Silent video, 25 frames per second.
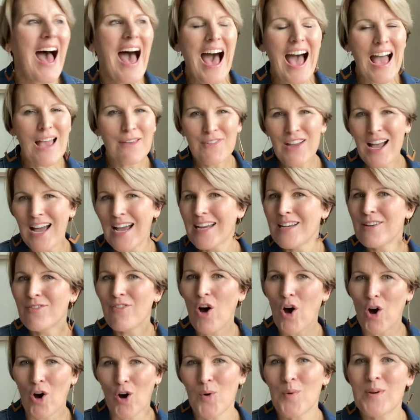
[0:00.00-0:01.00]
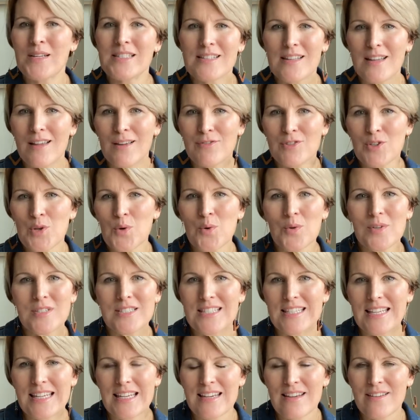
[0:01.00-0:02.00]
I've kind of always loved cool
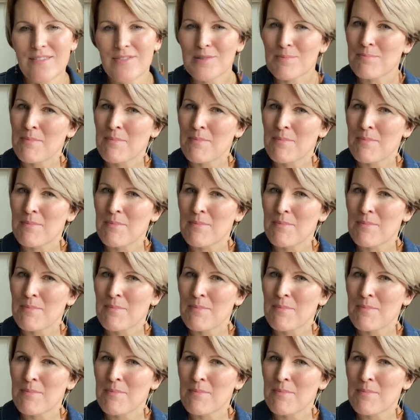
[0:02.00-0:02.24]
sleeves.